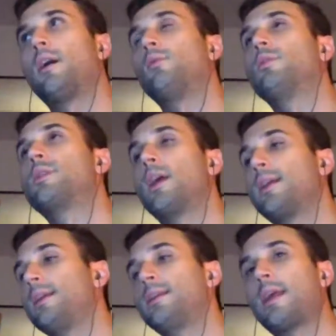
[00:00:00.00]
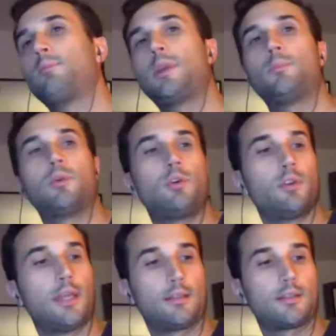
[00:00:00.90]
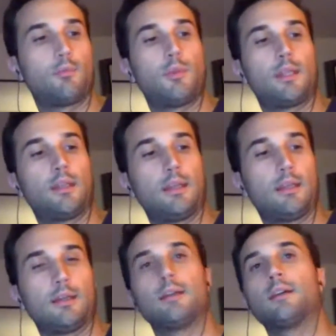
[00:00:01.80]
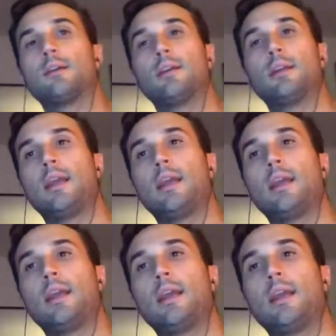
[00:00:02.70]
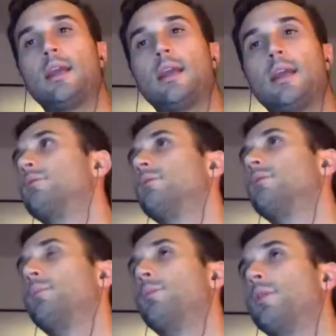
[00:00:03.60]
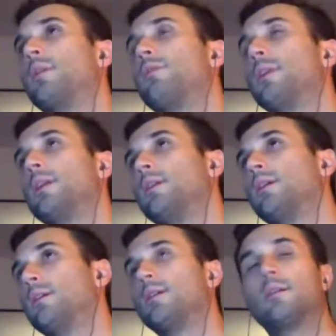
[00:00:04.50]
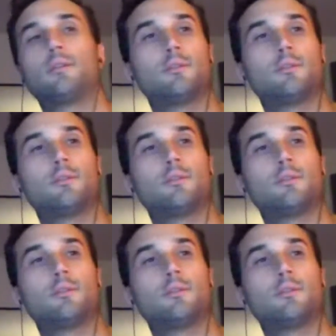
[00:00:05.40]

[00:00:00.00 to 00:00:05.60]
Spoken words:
I would say I need 10 people that submit an application, 10 people that fill in the